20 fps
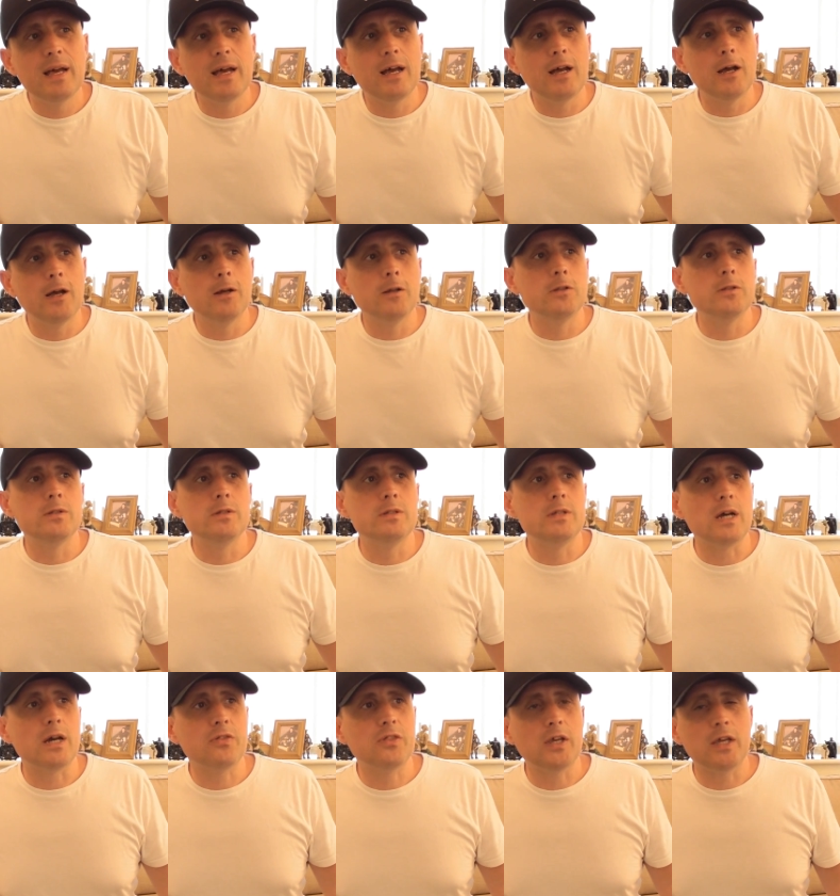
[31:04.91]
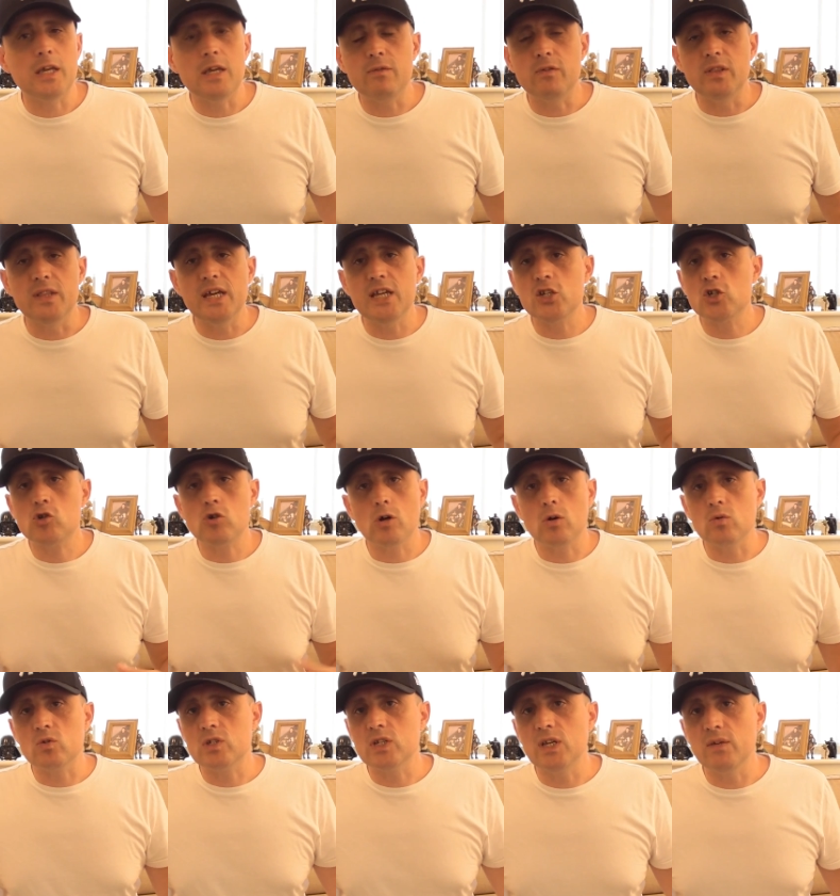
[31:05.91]
And I think even they
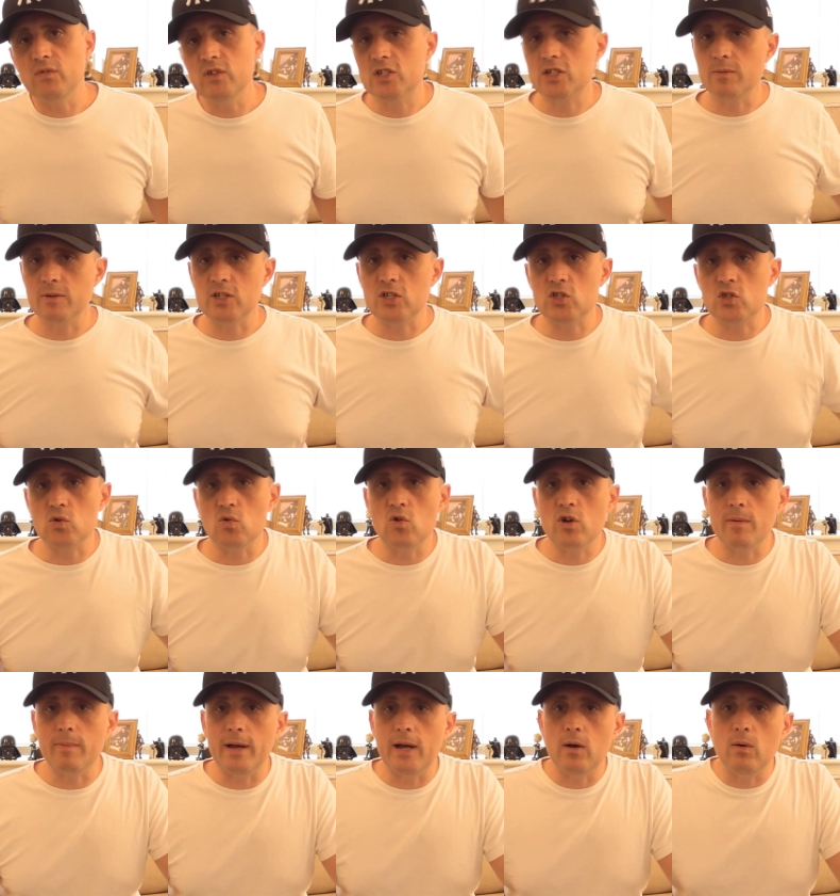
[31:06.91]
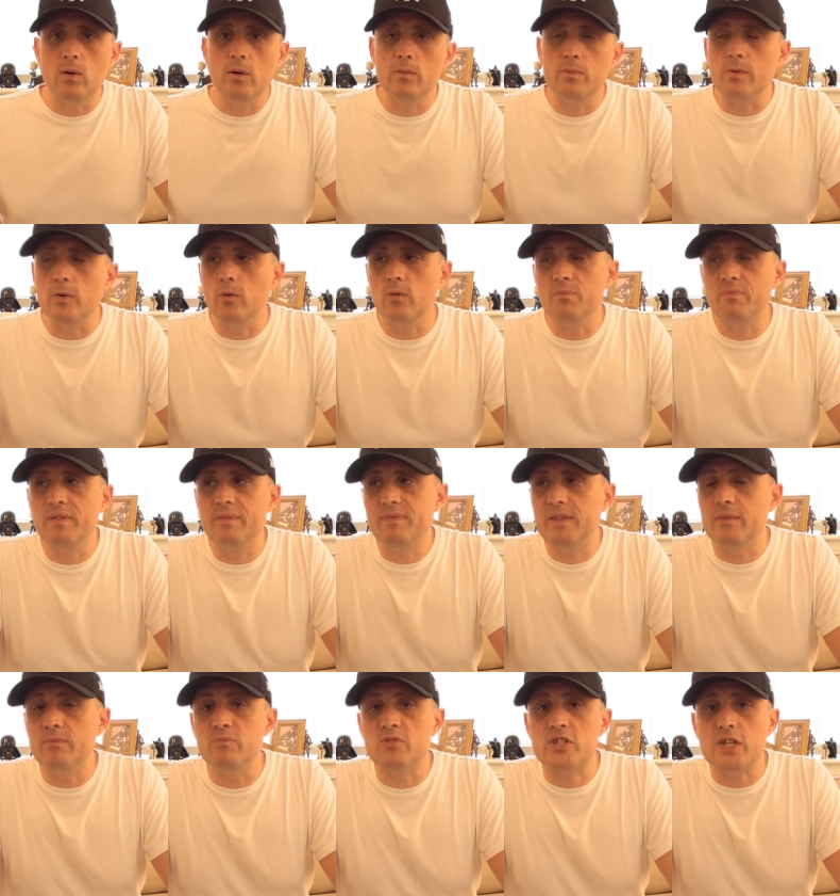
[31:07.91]
struggle to give you something to talk about, or
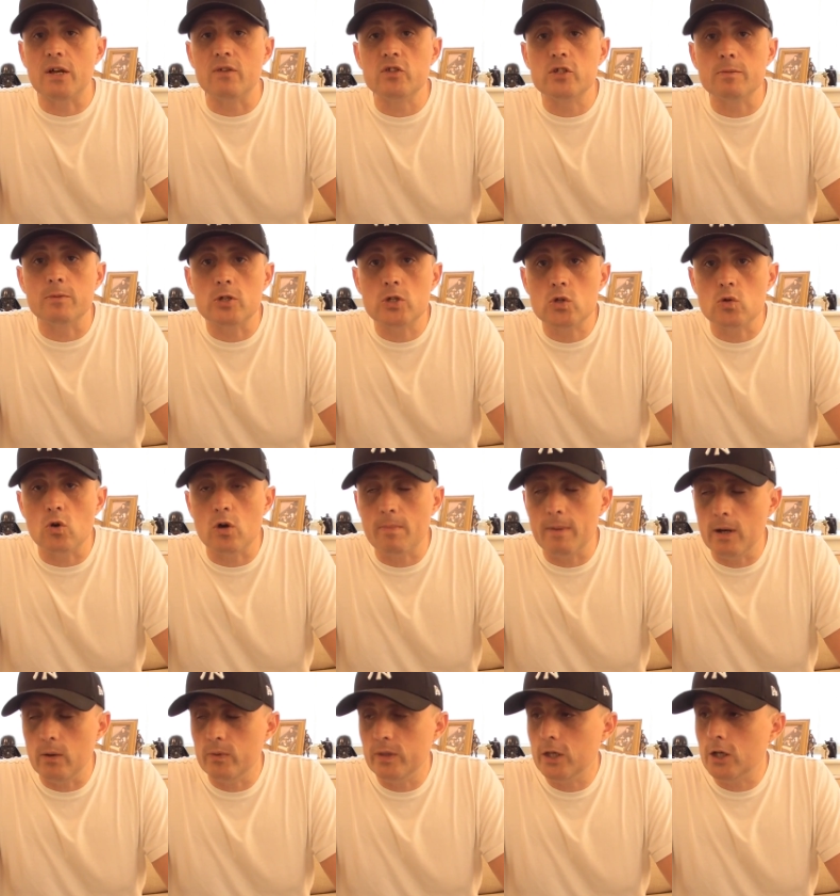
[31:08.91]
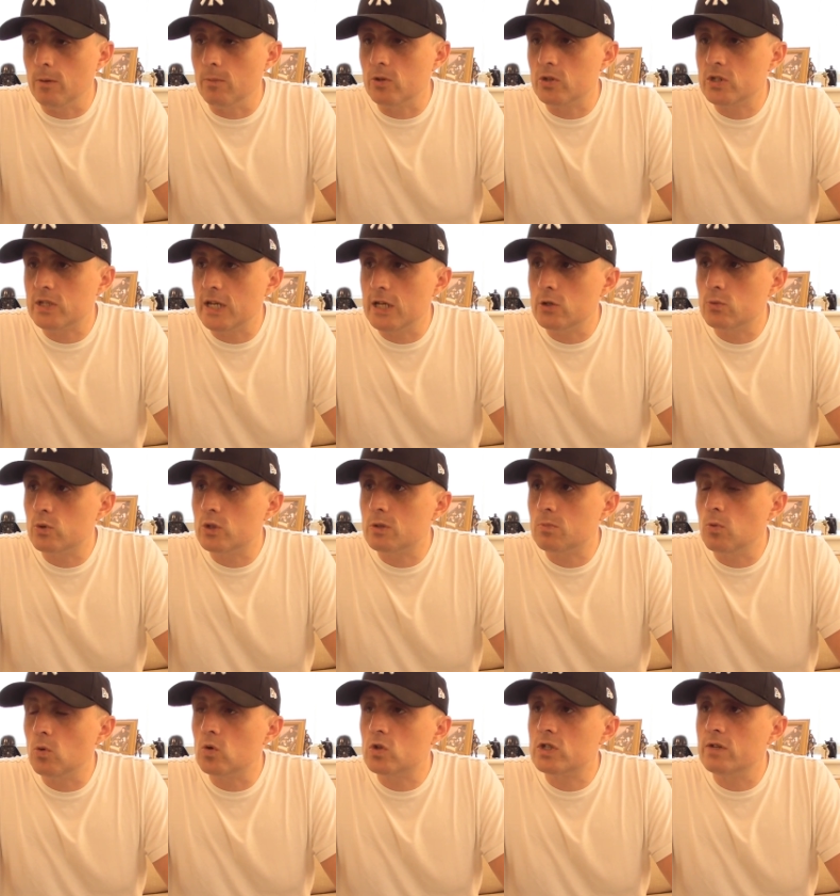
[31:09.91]
give themselves something to talk about when they come on stage with
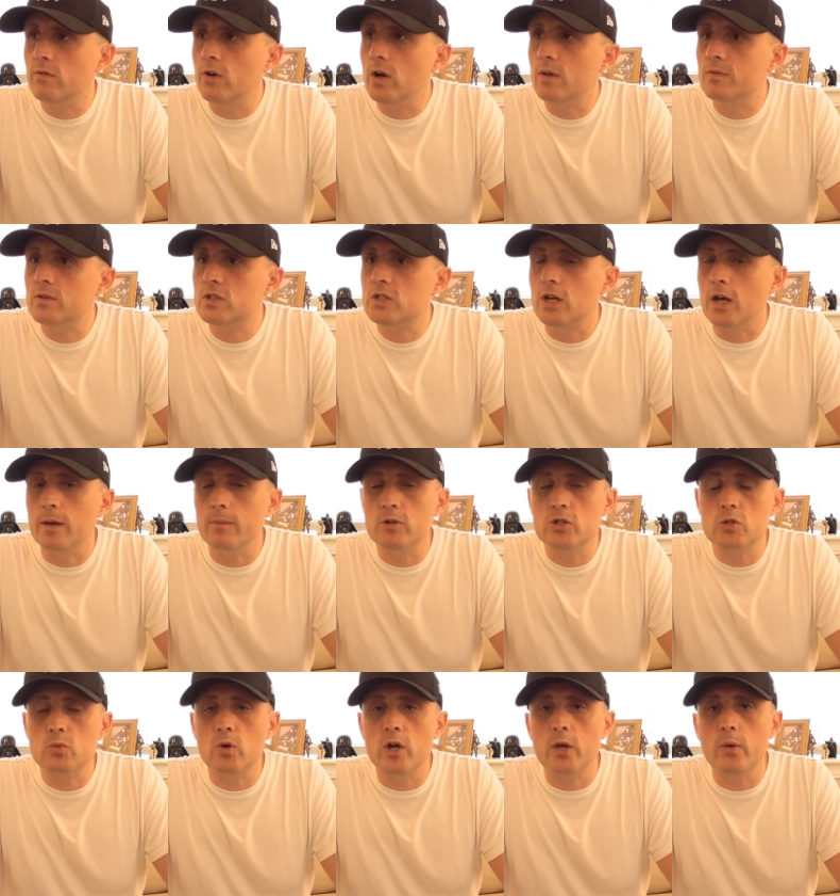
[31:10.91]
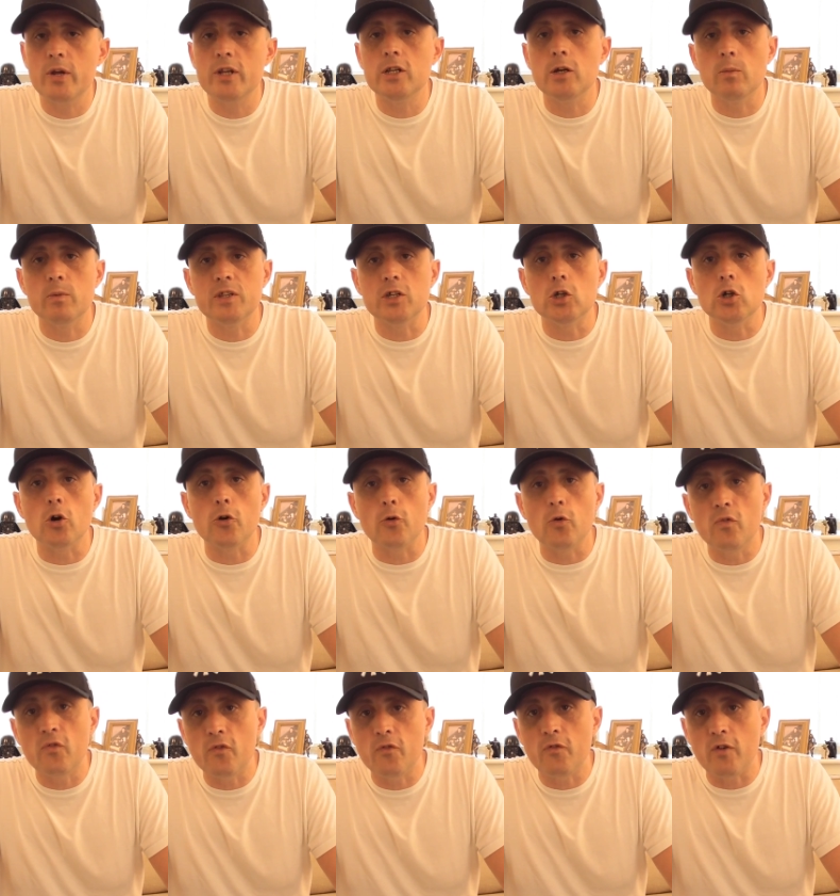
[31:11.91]
the sports stuff half the time, which is why you end up with the
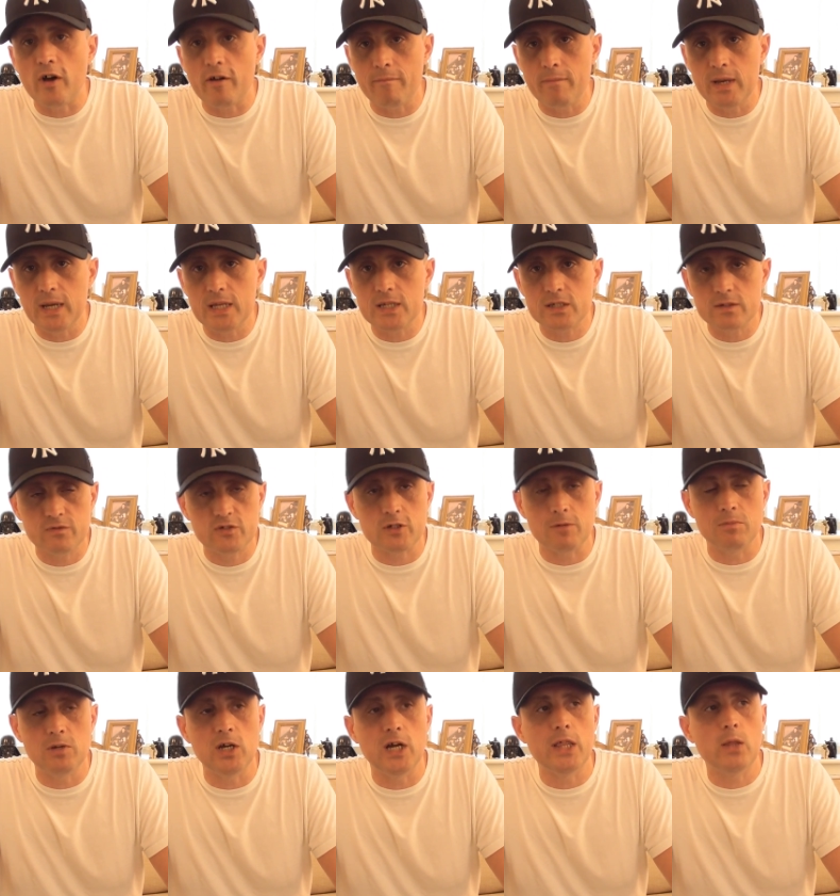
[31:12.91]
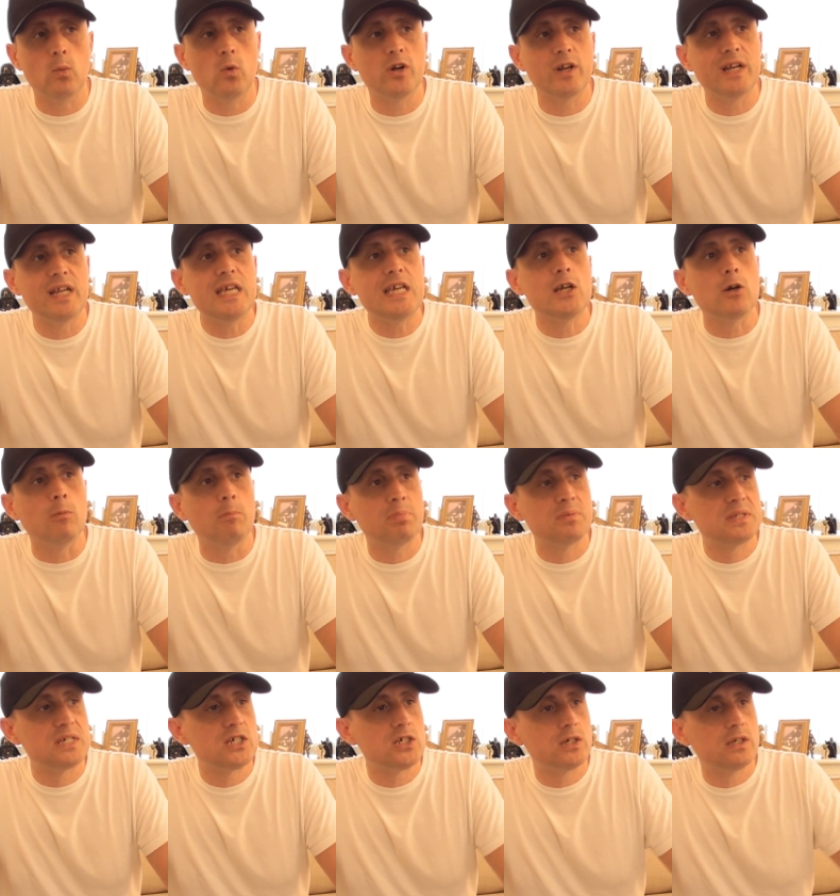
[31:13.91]
god-awful 5 minutes of some guy that won an
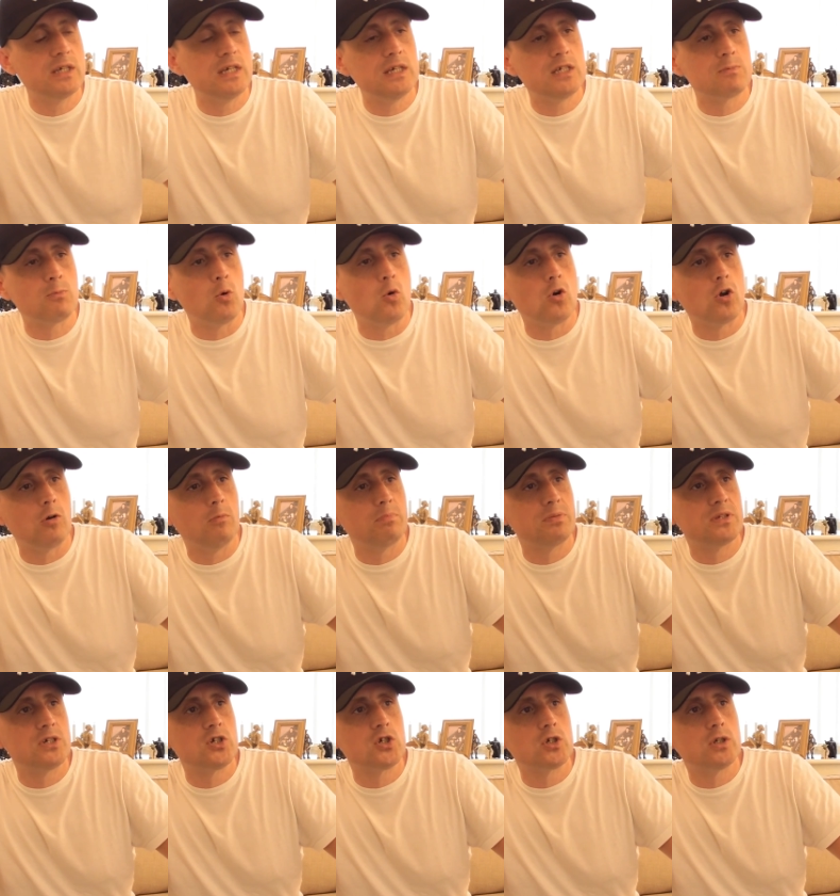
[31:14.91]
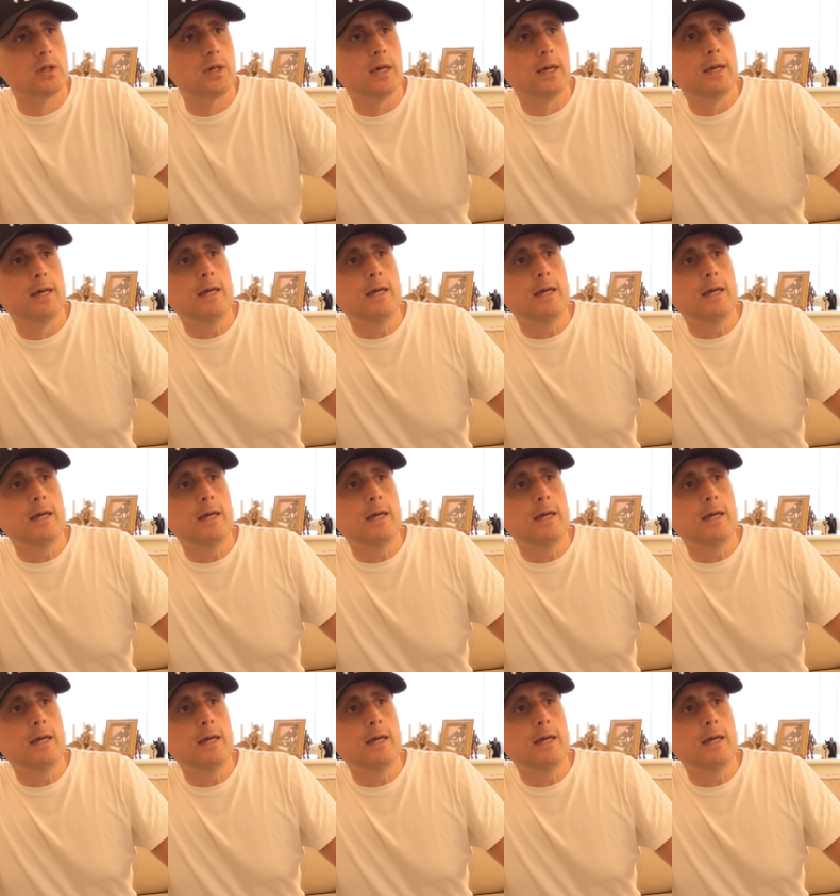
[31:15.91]
e-sport competition.